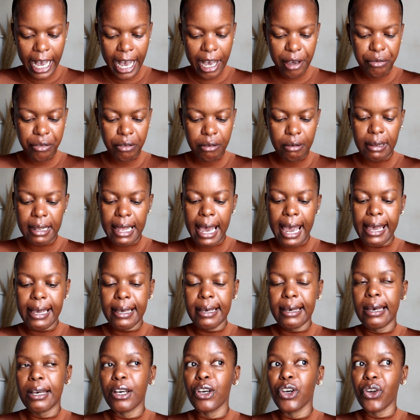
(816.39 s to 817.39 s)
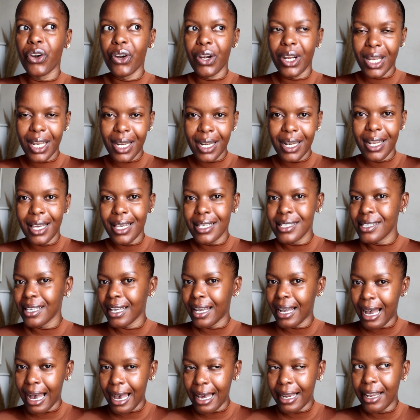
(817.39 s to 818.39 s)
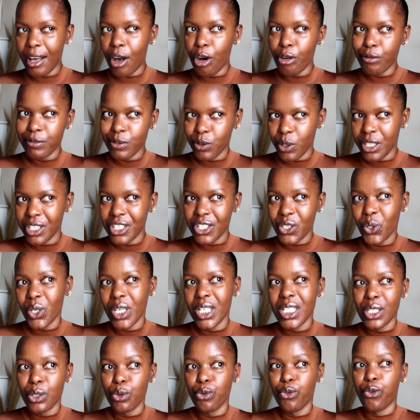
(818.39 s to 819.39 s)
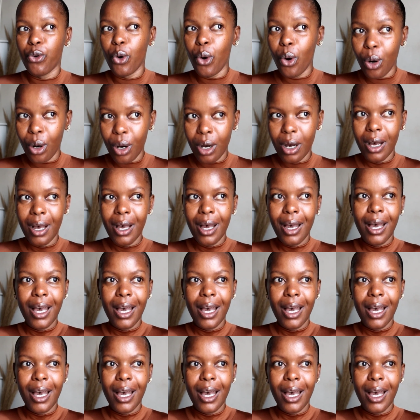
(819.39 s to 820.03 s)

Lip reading: I feel like green is the color of 2024,